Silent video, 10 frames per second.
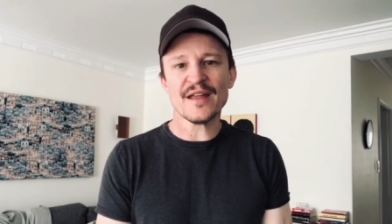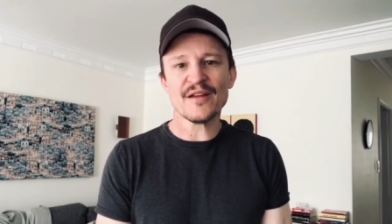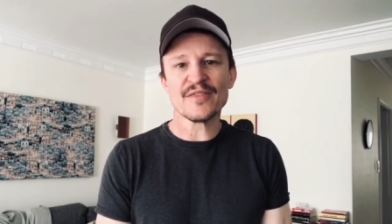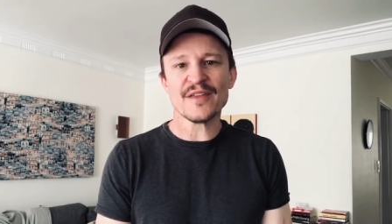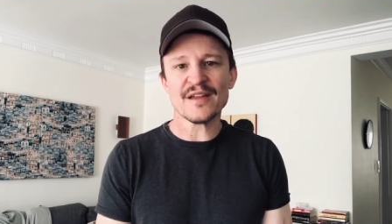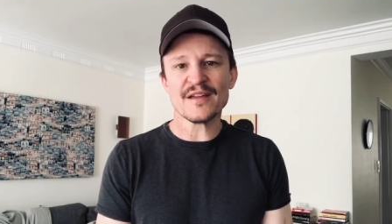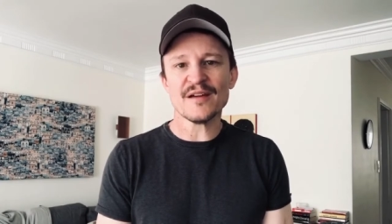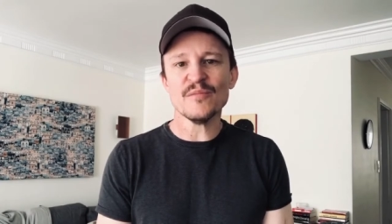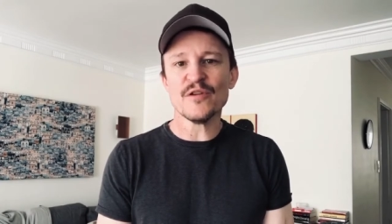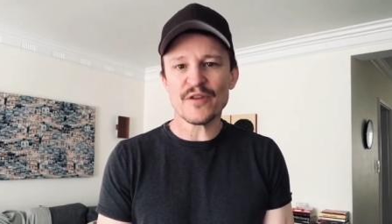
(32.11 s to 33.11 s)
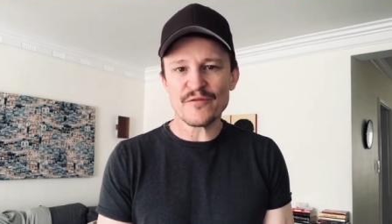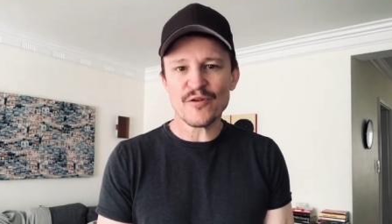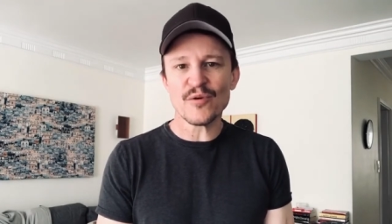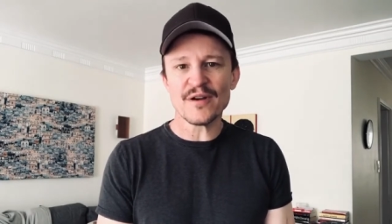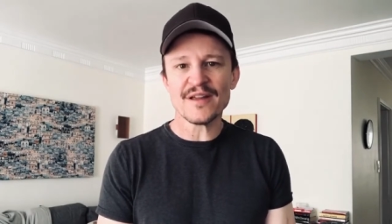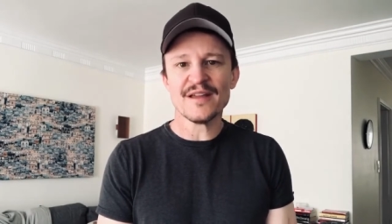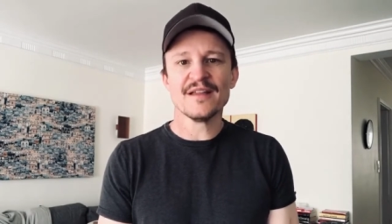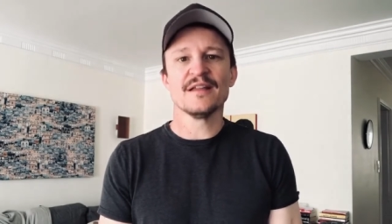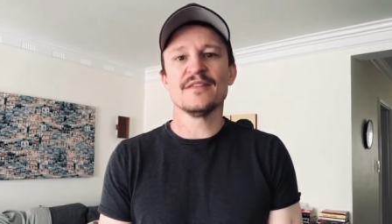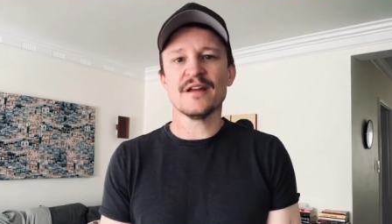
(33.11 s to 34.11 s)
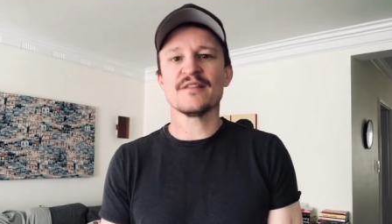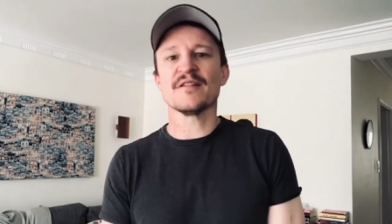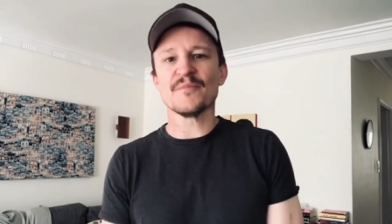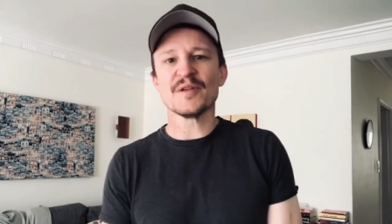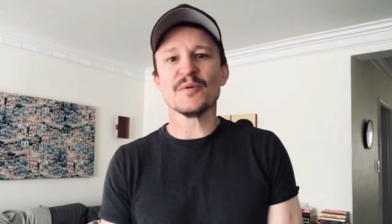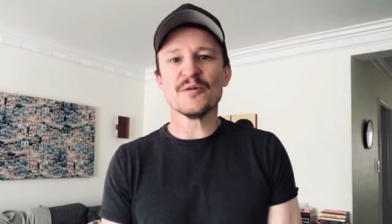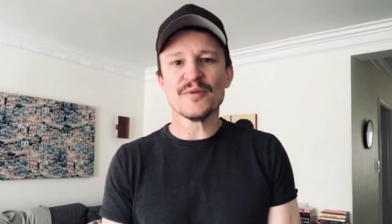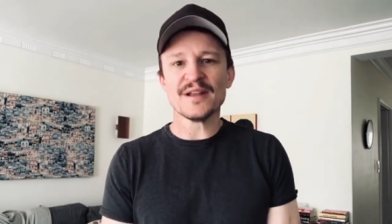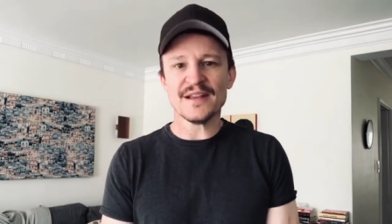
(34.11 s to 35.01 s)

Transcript: And I think uh, moving forward, that's something we really